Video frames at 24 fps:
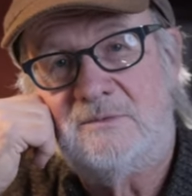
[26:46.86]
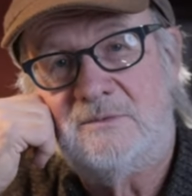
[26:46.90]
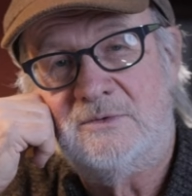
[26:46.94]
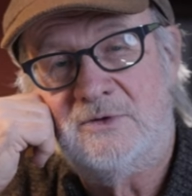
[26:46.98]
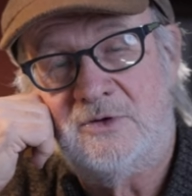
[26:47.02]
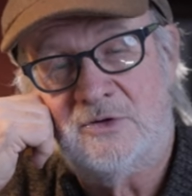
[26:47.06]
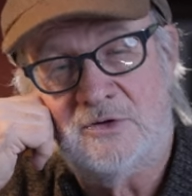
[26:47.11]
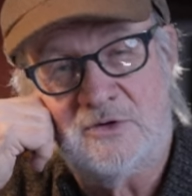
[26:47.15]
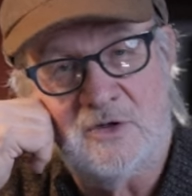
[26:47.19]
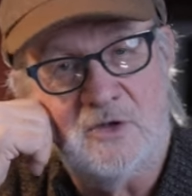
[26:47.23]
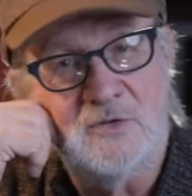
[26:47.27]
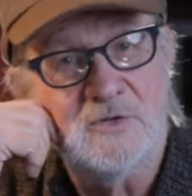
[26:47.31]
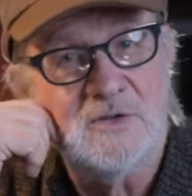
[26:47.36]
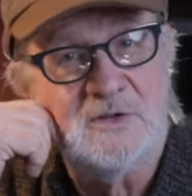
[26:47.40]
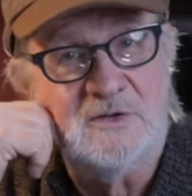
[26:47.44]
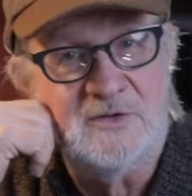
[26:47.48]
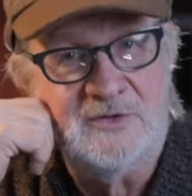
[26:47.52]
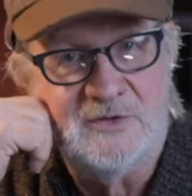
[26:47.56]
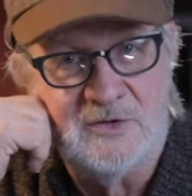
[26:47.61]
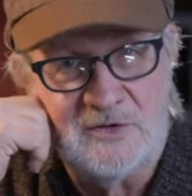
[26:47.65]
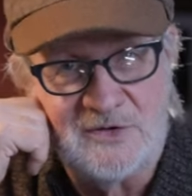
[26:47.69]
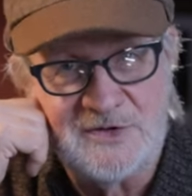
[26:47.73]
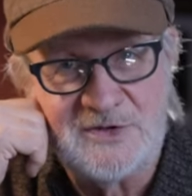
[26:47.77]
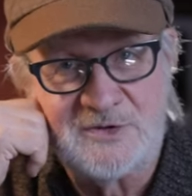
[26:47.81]
your local
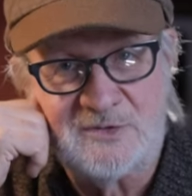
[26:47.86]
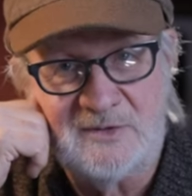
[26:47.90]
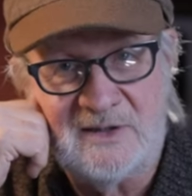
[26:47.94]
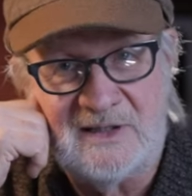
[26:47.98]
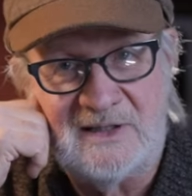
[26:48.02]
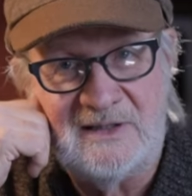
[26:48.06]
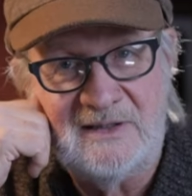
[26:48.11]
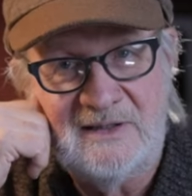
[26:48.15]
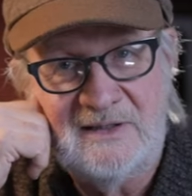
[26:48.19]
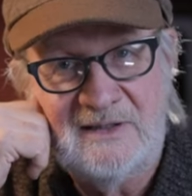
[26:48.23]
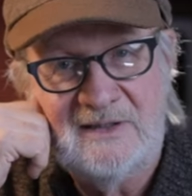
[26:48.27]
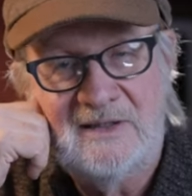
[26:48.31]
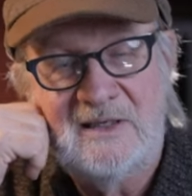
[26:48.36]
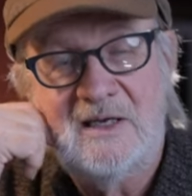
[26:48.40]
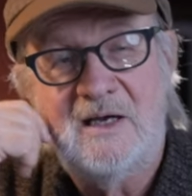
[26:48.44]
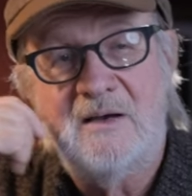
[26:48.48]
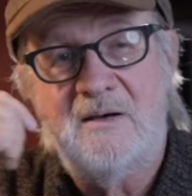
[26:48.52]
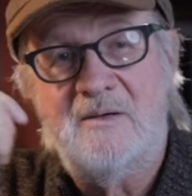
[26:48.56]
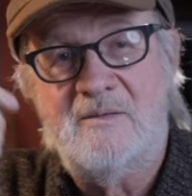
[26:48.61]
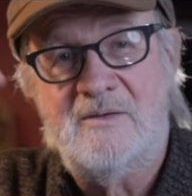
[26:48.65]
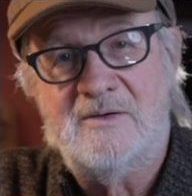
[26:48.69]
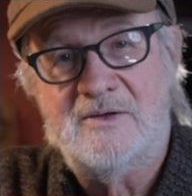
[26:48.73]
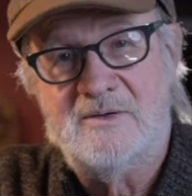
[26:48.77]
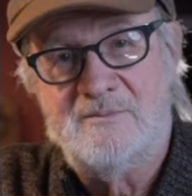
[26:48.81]
nursery
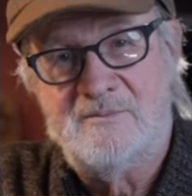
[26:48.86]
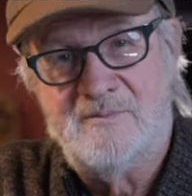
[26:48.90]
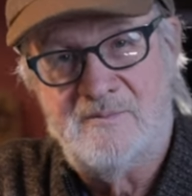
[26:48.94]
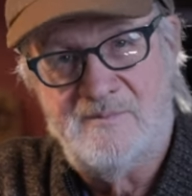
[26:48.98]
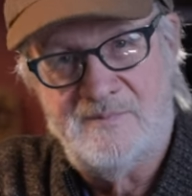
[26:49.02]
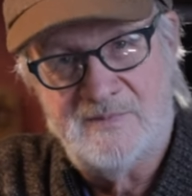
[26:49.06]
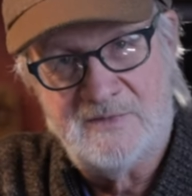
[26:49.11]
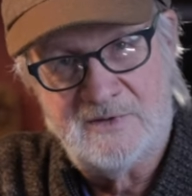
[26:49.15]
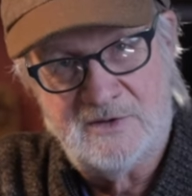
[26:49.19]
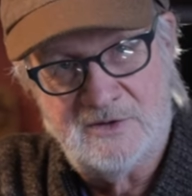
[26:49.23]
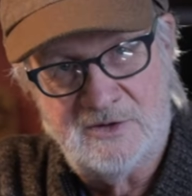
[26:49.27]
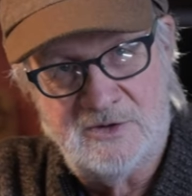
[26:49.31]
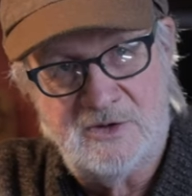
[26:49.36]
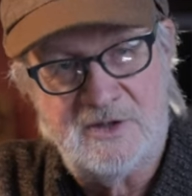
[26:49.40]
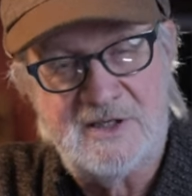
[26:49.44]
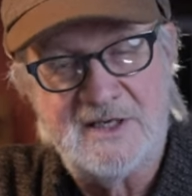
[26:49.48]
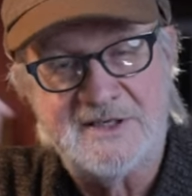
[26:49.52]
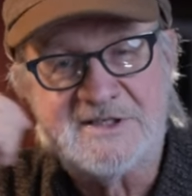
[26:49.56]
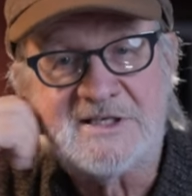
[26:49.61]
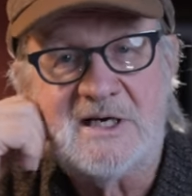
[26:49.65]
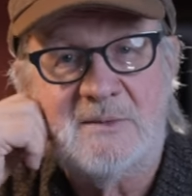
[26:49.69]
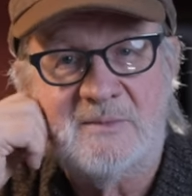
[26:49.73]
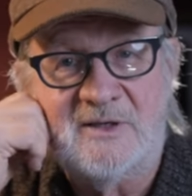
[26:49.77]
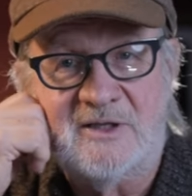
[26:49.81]
look
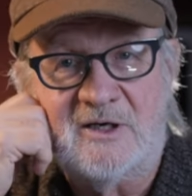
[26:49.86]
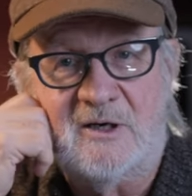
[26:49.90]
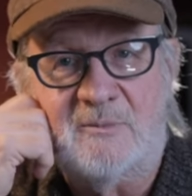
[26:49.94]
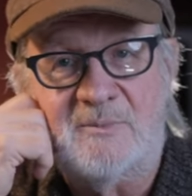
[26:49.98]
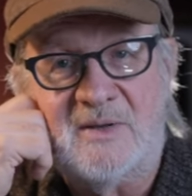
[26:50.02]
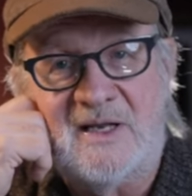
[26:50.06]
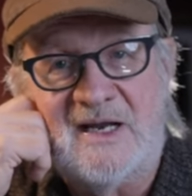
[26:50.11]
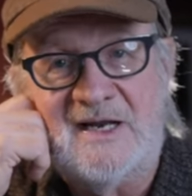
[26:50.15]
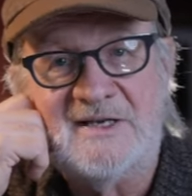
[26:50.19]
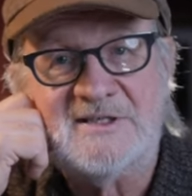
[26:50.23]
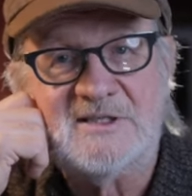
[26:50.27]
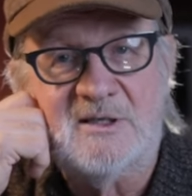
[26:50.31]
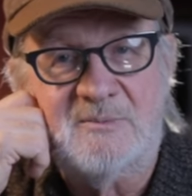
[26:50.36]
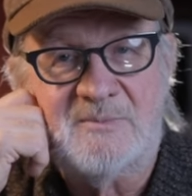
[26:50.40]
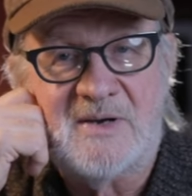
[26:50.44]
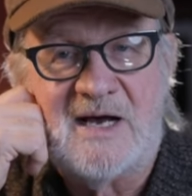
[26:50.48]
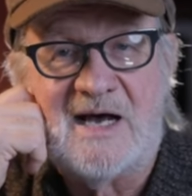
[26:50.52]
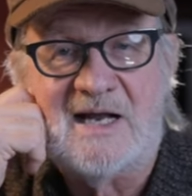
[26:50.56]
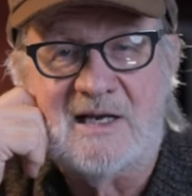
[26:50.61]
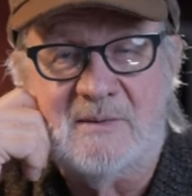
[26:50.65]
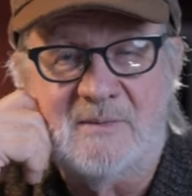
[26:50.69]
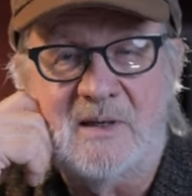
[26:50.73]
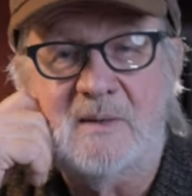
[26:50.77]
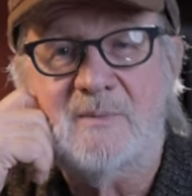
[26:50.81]
at some of their plants and
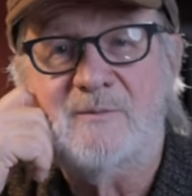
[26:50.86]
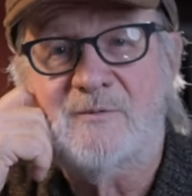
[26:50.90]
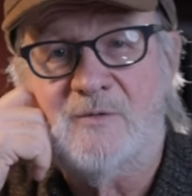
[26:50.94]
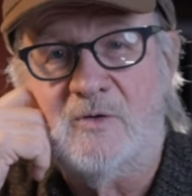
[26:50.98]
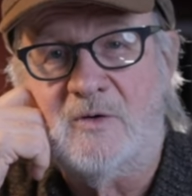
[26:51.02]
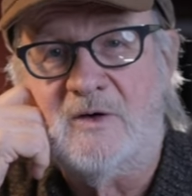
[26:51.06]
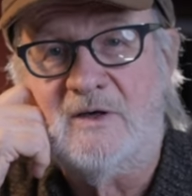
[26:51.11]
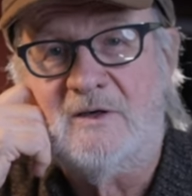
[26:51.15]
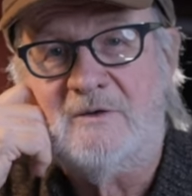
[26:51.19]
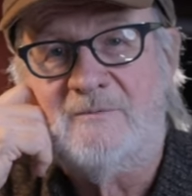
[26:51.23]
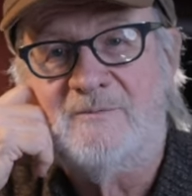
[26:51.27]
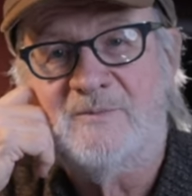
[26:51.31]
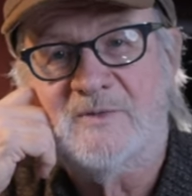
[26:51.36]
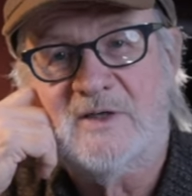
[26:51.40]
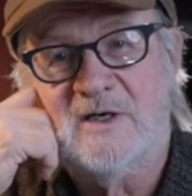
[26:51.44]
pot them up for you.